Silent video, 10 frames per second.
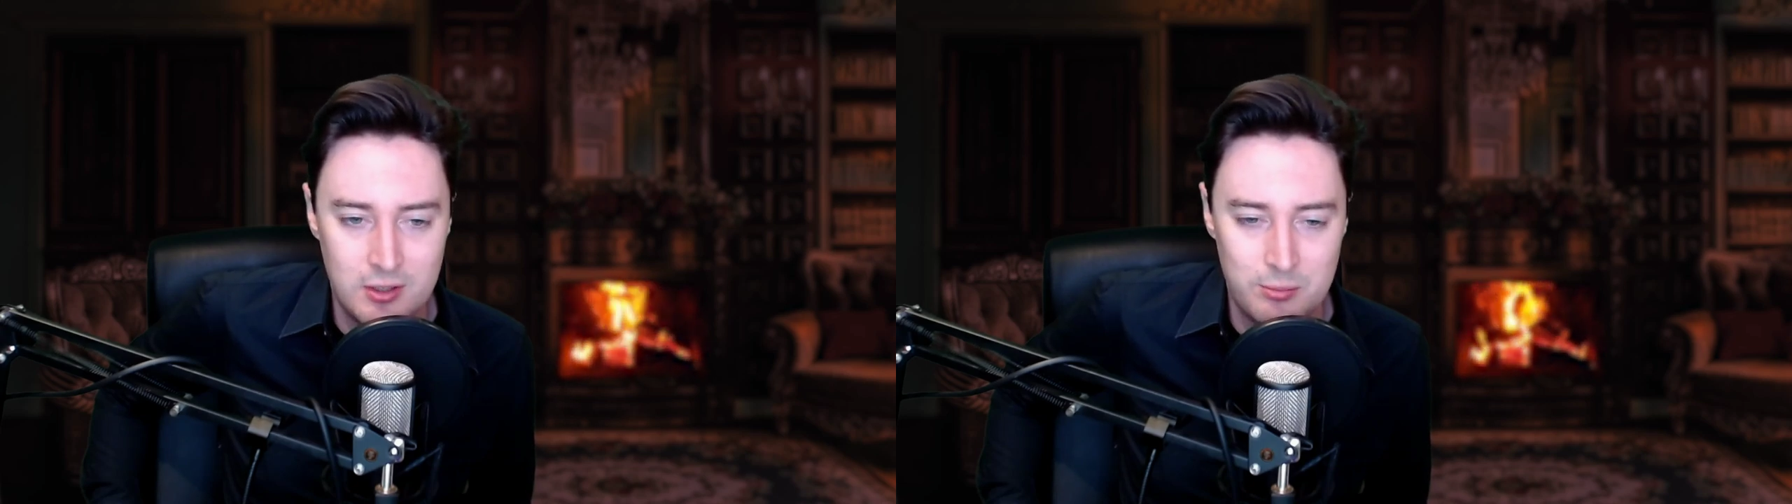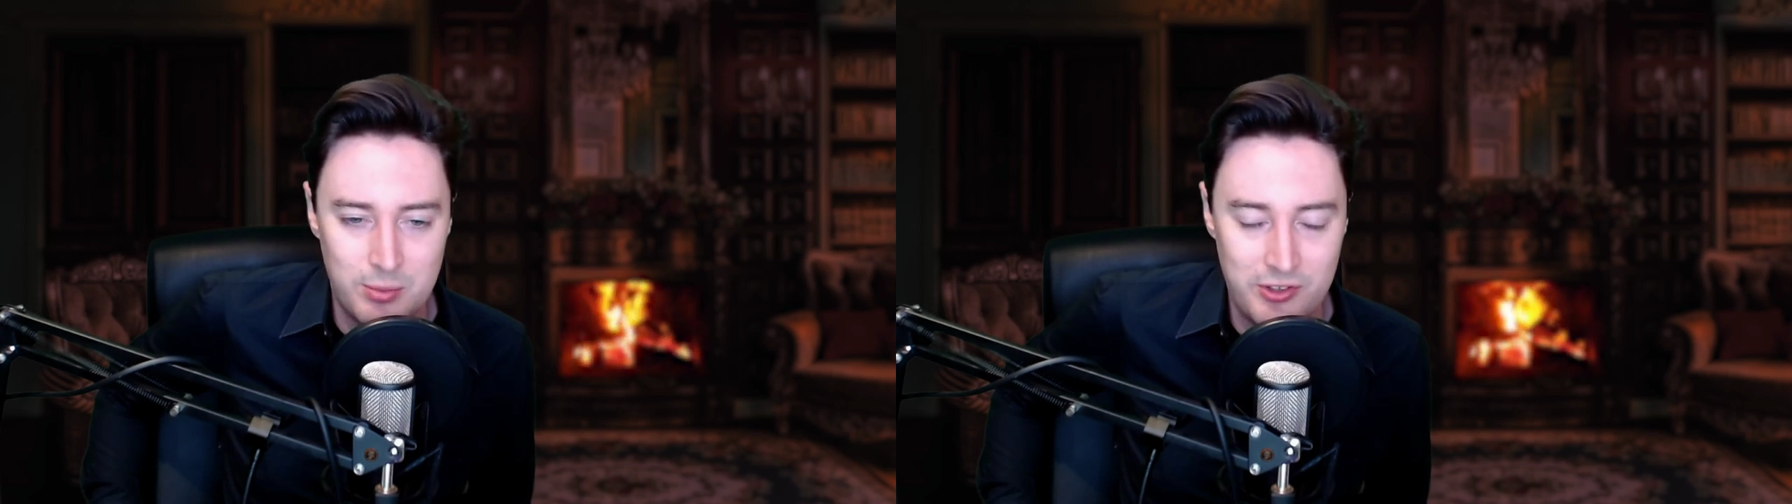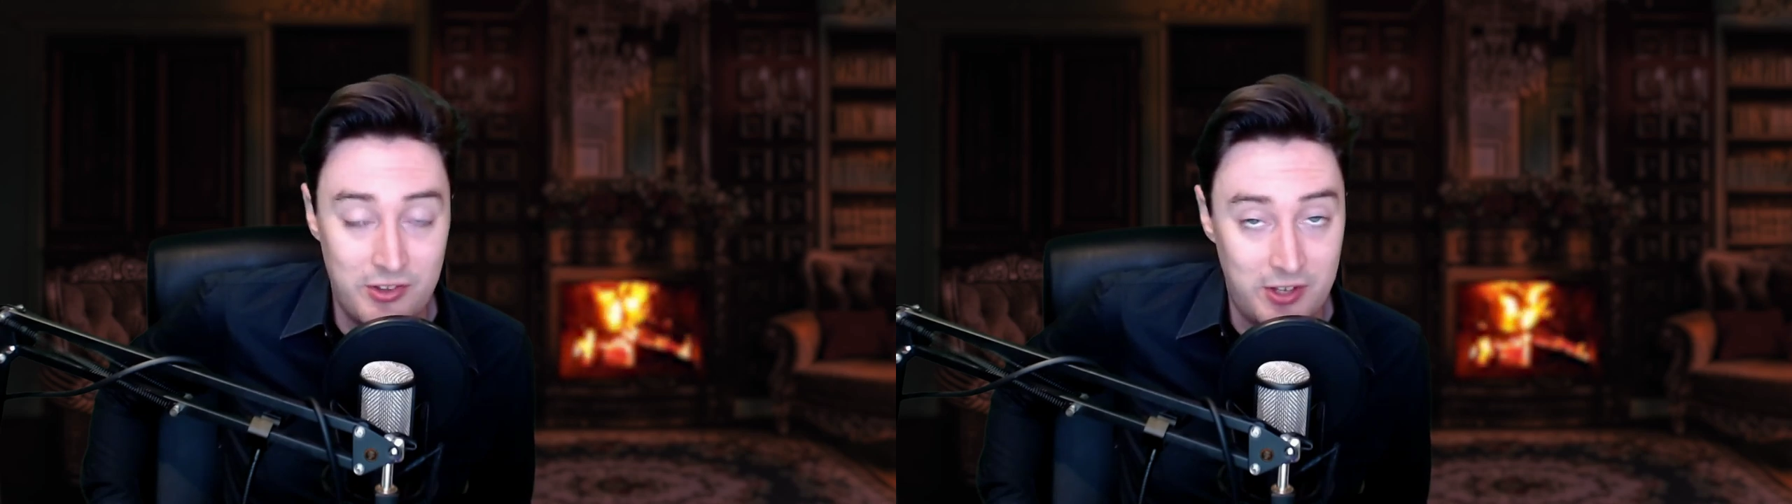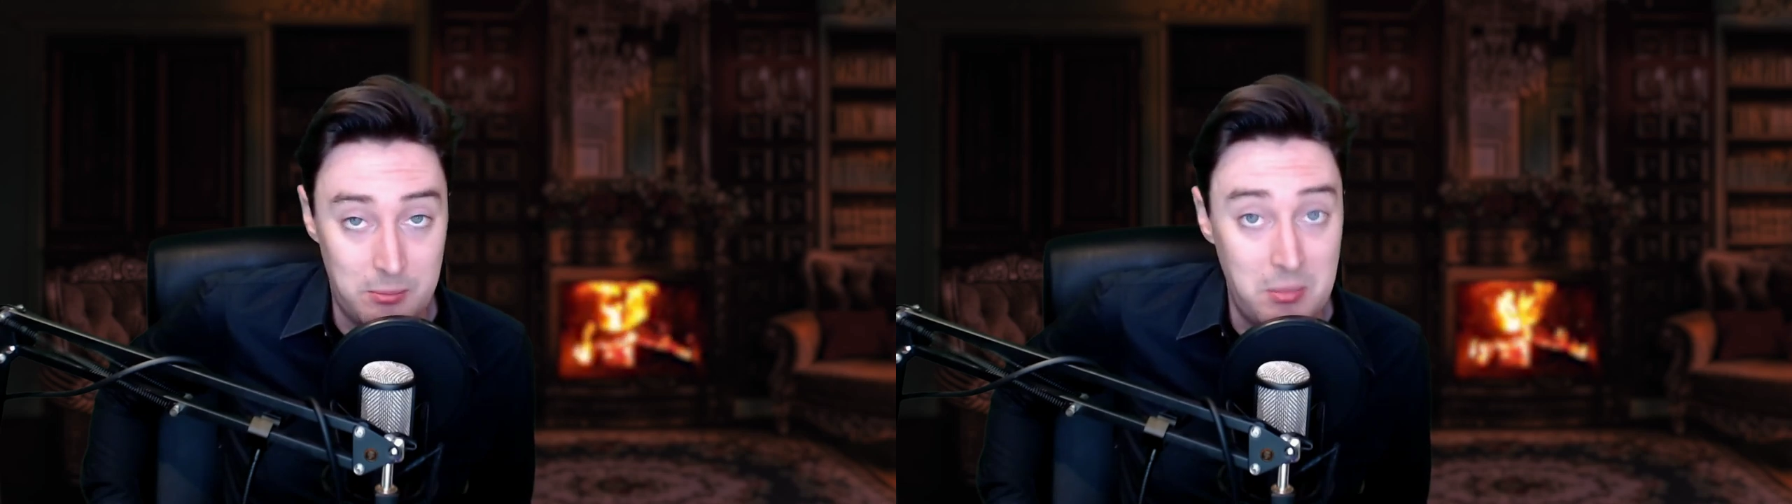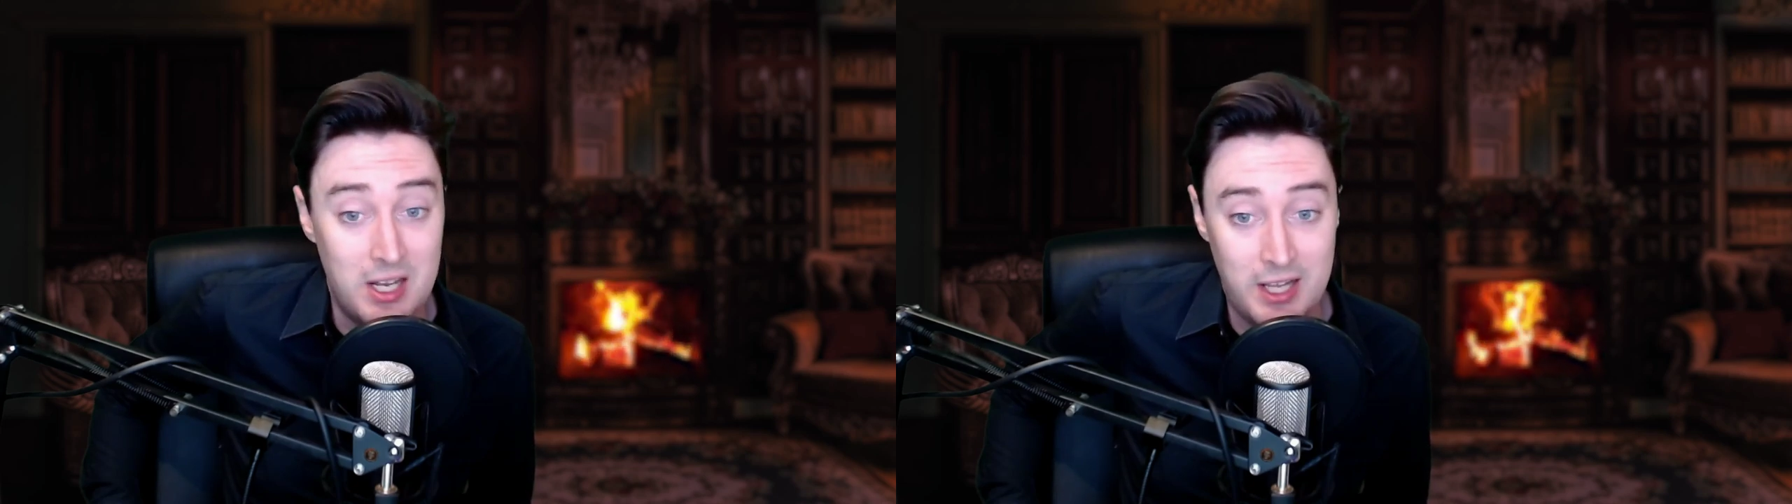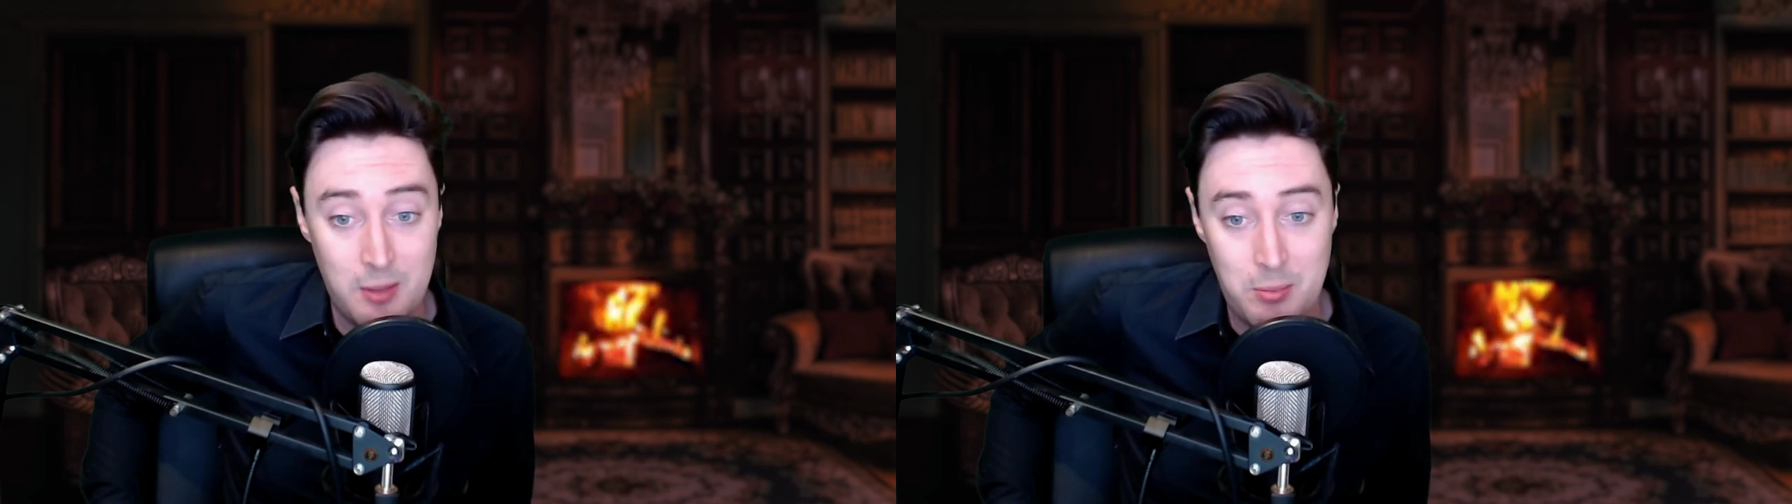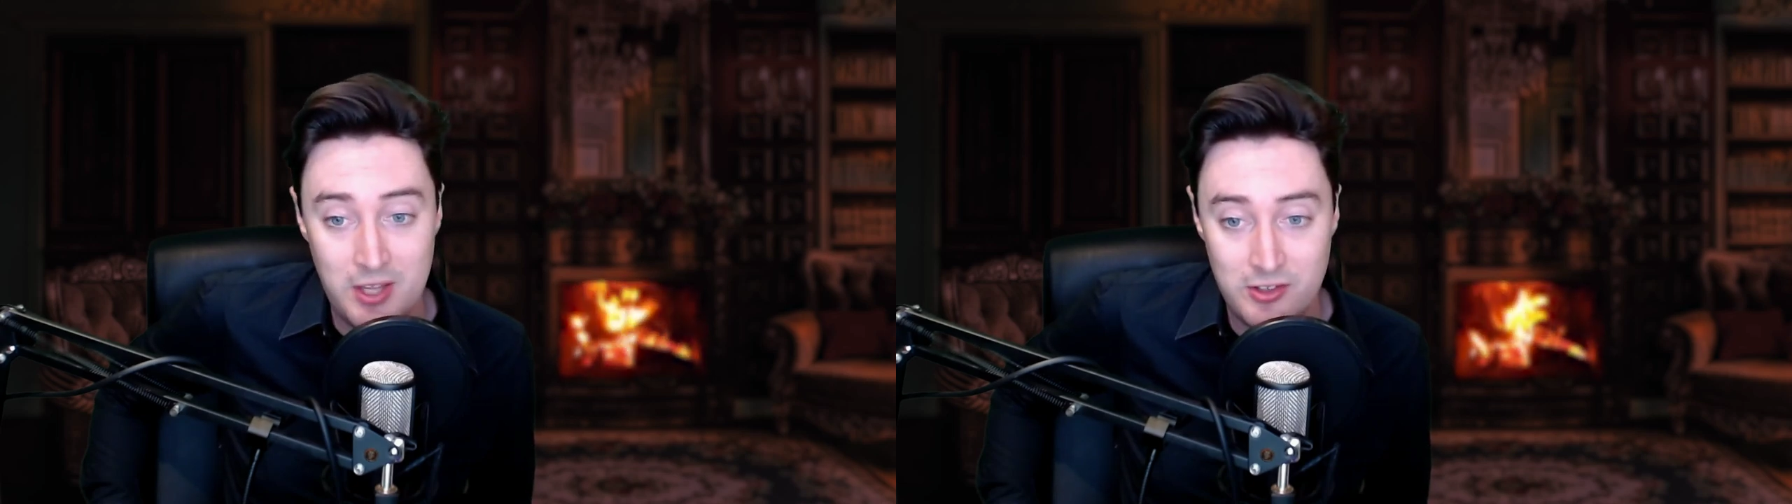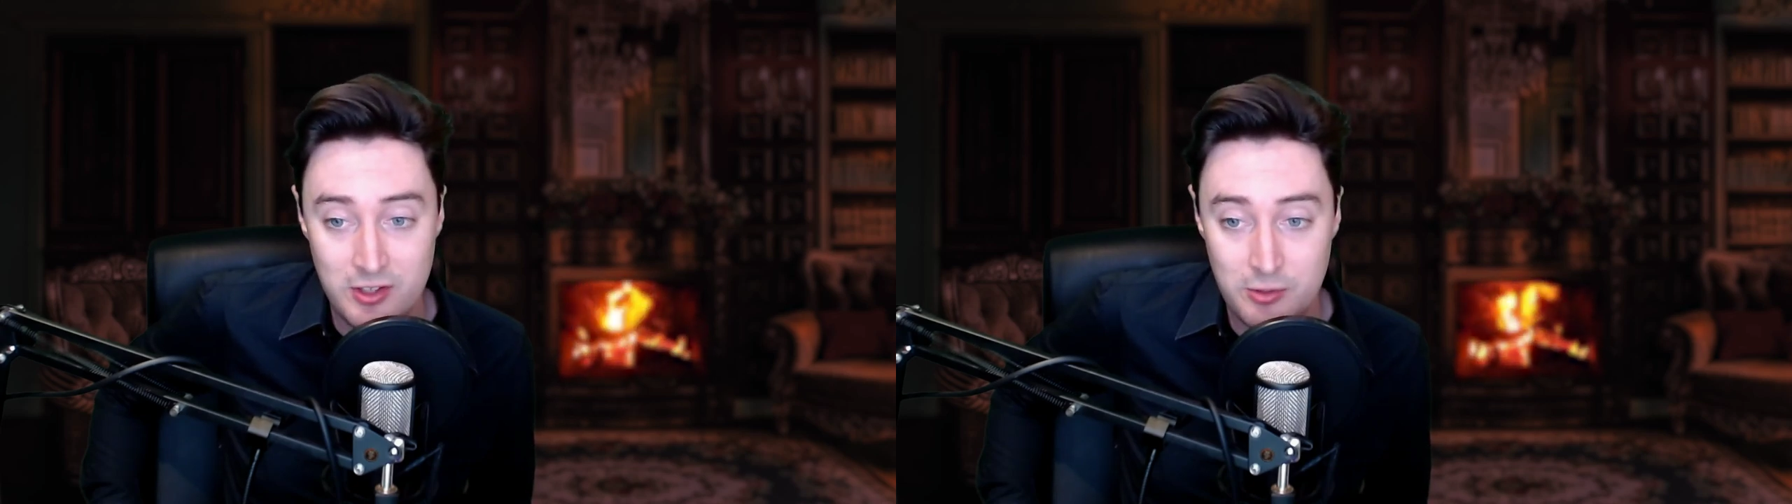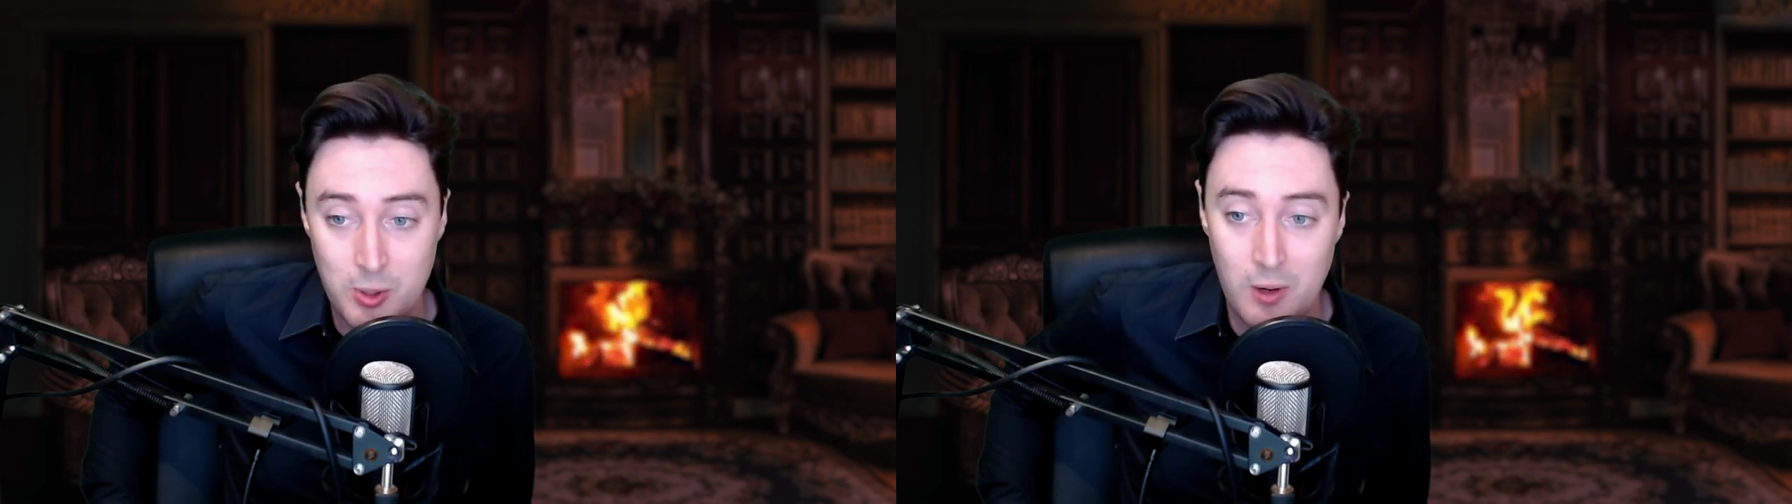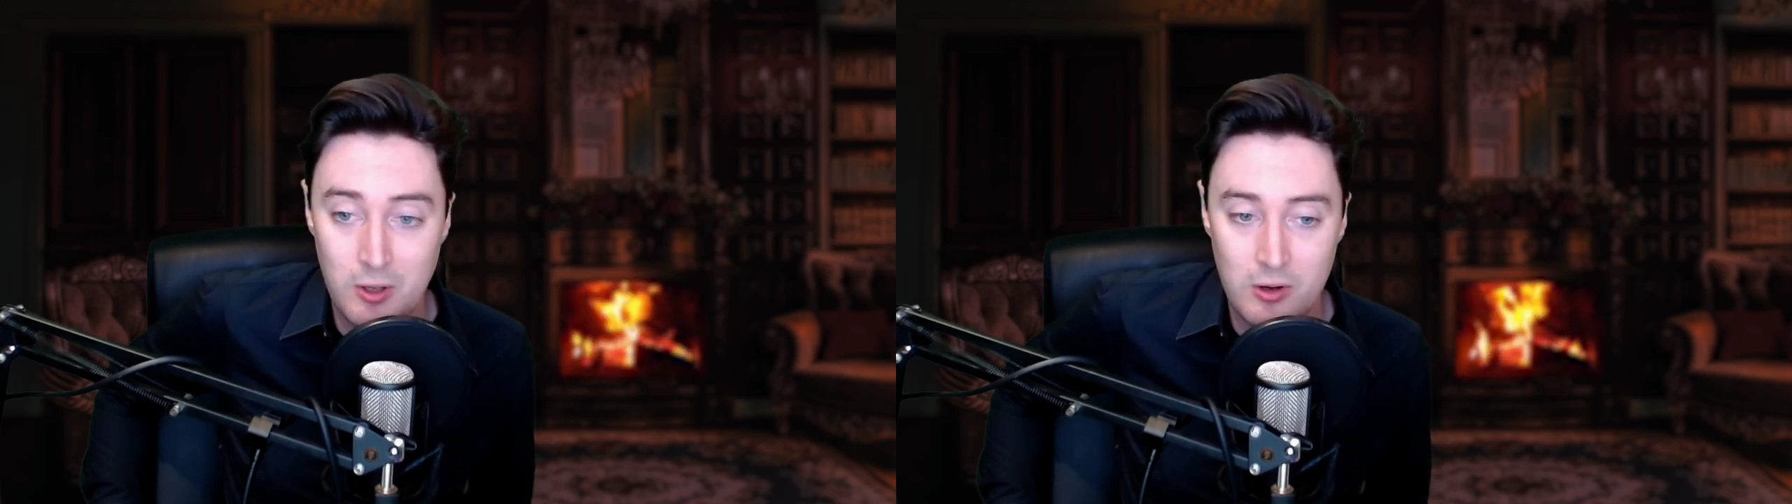but since he merely appears in this
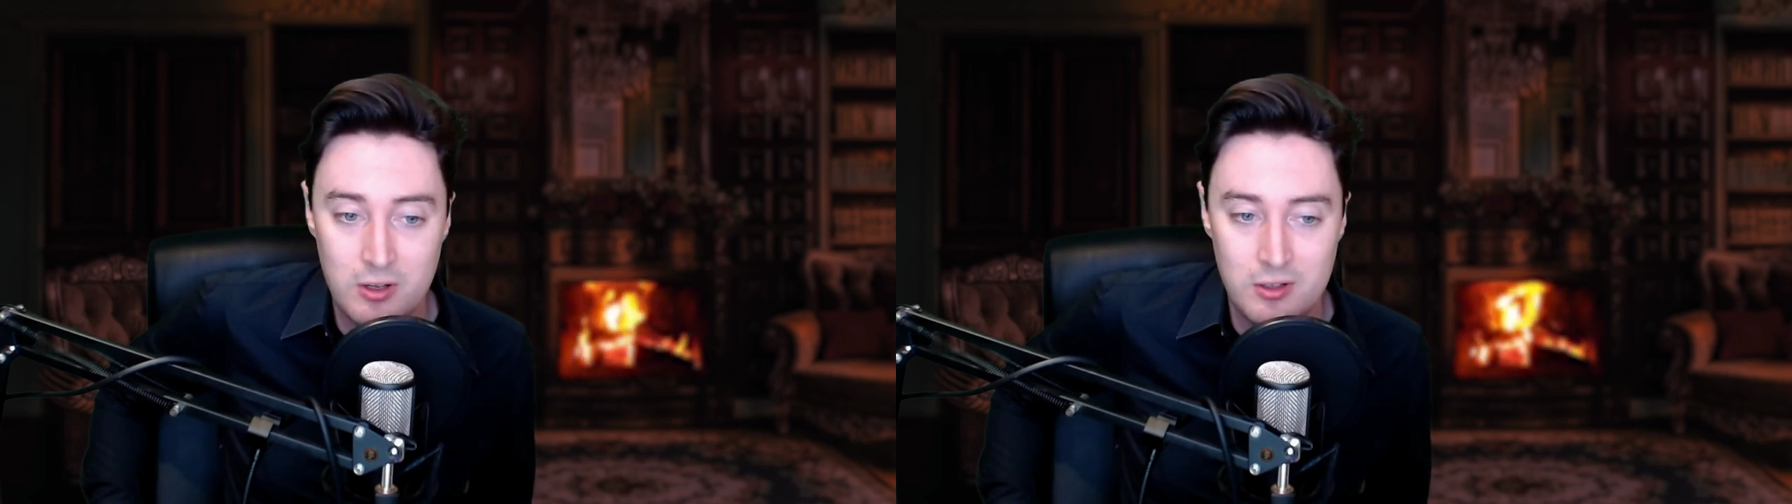prologue,